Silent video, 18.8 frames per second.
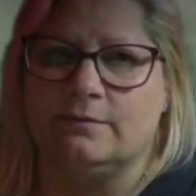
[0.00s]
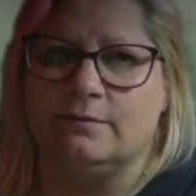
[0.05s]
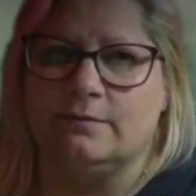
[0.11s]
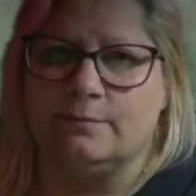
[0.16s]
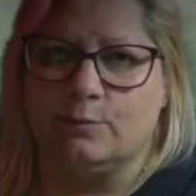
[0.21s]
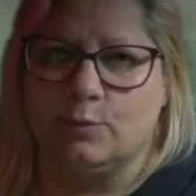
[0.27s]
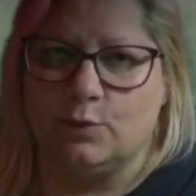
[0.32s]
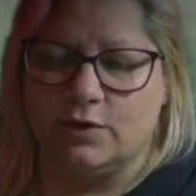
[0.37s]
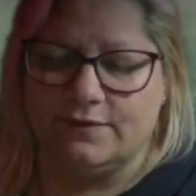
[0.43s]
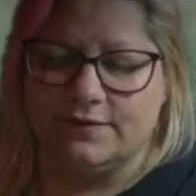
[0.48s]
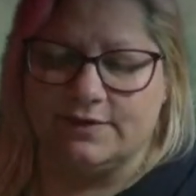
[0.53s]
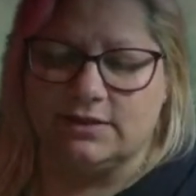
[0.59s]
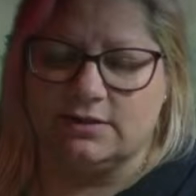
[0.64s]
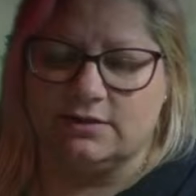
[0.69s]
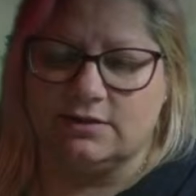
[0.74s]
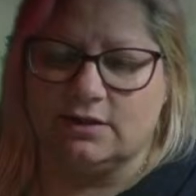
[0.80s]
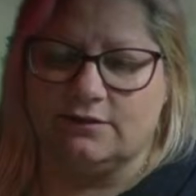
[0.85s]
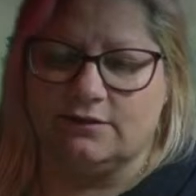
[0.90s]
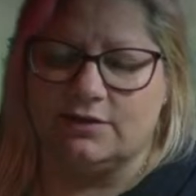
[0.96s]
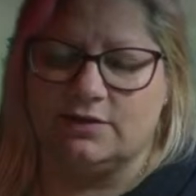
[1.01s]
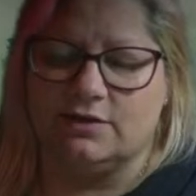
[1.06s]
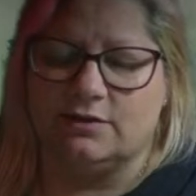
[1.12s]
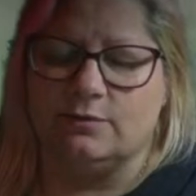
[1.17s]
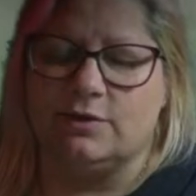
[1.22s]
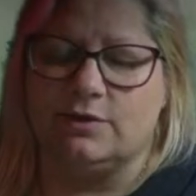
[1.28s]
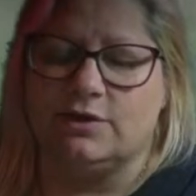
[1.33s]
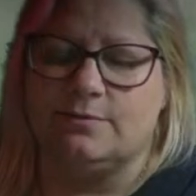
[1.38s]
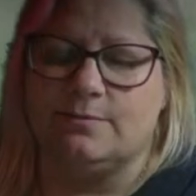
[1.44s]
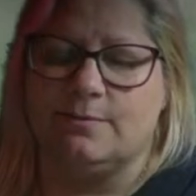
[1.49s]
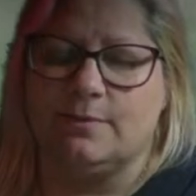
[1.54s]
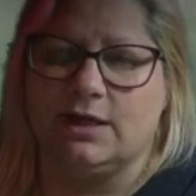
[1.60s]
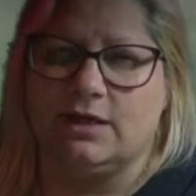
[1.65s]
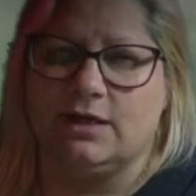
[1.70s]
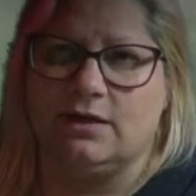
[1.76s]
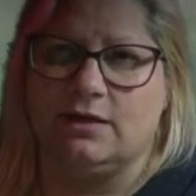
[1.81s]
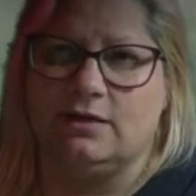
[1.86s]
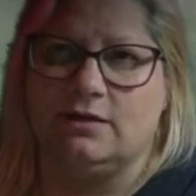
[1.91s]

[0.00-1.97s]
Buena Vista Television, which made